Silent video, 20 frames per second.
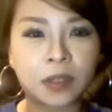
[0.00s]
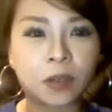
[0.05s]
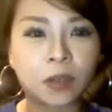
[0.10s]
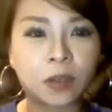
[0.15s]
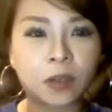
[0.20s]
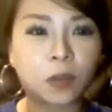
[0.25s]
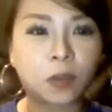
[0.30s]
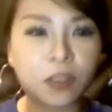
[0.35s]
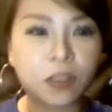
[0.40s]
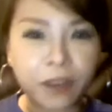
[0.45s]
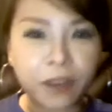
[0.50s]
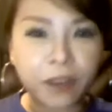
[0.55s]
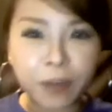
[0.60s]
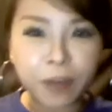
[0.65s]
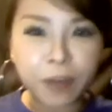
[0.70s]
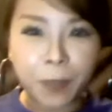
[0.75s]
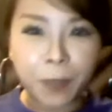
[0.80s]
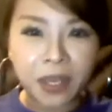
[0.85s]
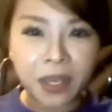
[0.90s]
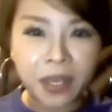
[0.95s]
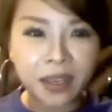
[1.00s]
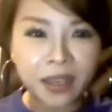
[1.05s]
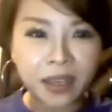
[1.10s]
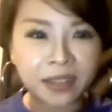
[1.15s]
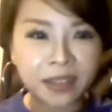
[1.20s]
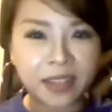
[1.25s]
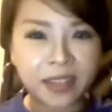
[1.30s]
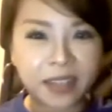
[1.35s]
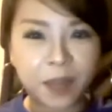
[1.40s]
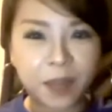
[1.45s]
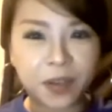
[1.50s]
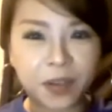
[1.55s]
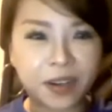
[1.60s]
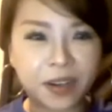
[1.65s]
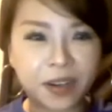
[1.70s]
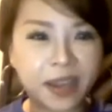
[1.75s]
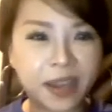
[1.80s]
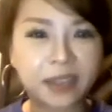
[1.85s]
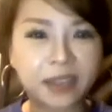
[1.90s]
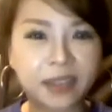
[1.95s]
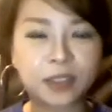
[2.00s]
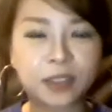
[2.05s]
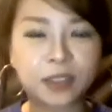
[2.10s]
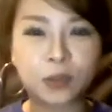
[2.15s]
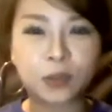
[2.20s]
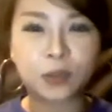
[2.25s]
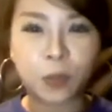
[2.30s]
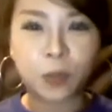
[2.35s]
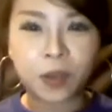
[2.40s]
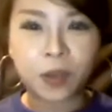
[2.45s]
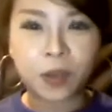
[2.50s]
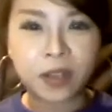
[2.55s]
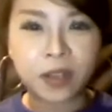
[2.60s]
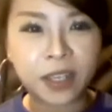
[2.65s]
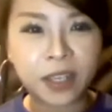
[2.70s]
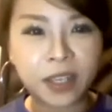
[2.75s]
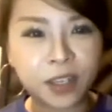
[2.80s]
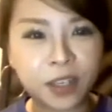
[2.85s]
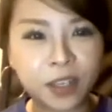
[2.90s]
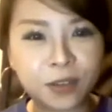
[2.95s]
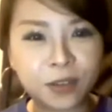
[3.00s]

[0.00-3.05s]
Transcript: With a very big snapper, right? Super. Yes,